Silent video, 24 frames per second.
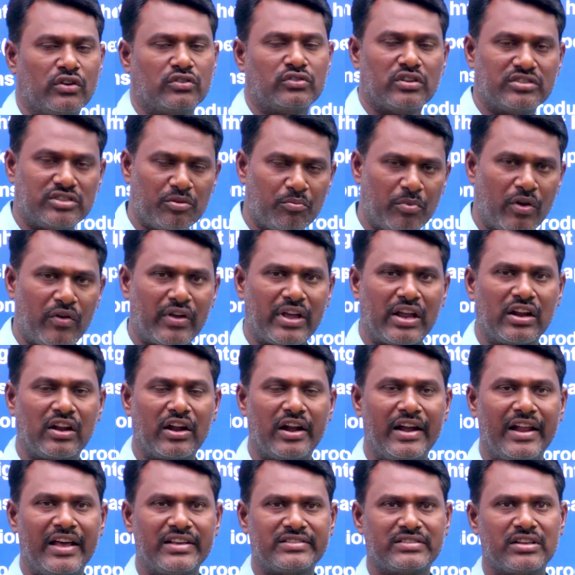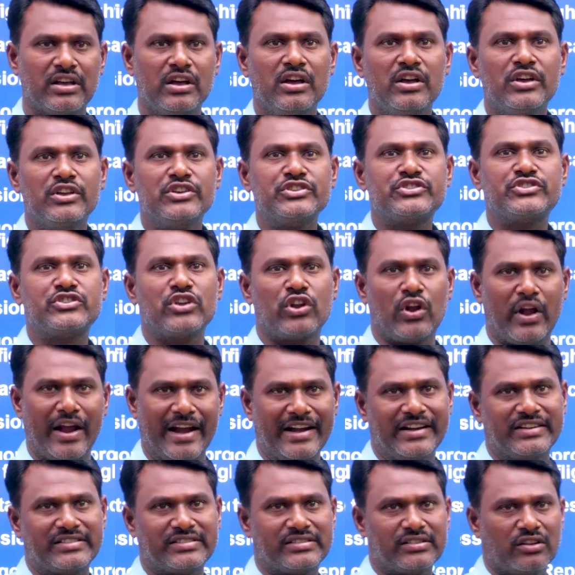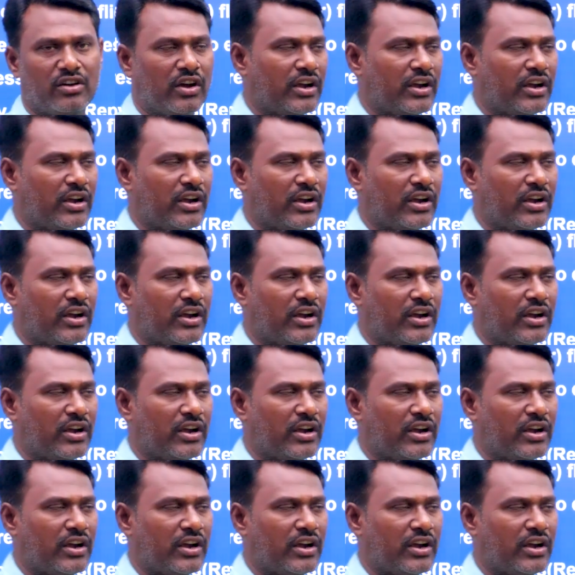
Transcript: So simply you can call as steroids.